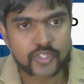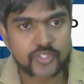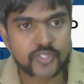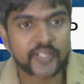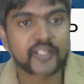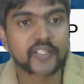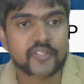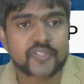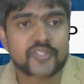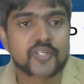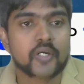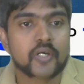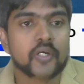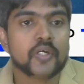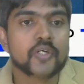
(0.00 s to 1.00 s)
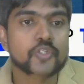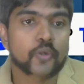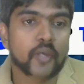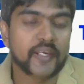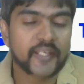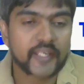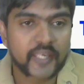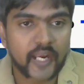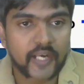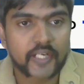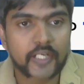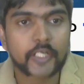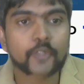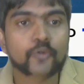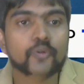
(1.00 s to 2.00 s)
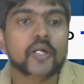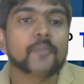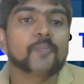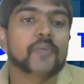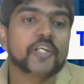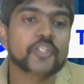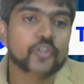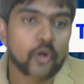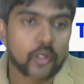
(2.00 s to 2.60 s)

is rigorous. So any candidate who completes